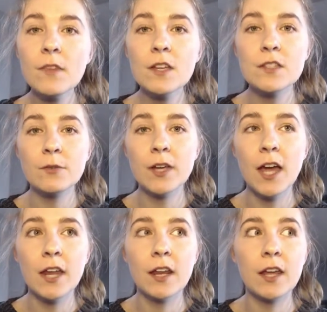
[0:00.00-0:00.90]
So
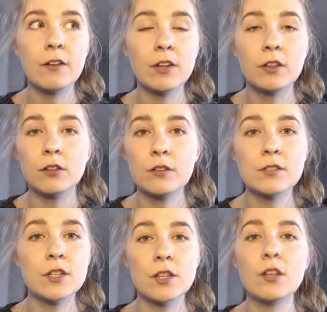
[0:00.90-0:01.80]
again, if it looks
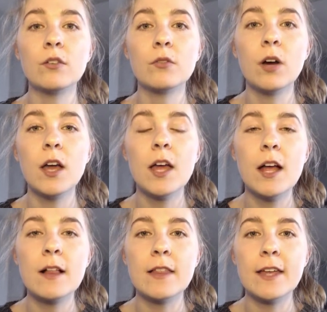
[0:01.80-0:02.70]
to you
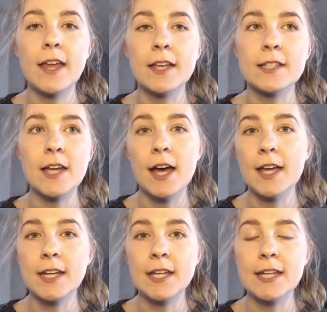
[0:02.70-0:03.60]
like
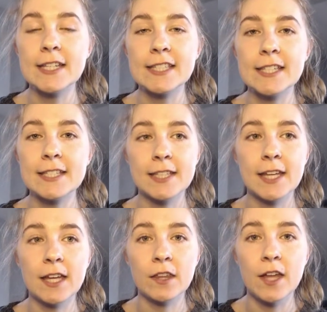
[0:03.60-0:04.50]
anxiety is this
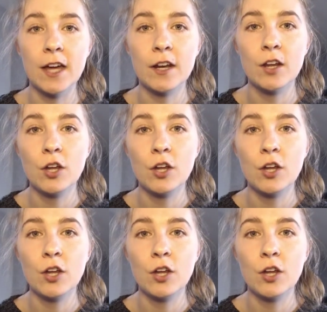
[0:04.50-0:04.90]
thing that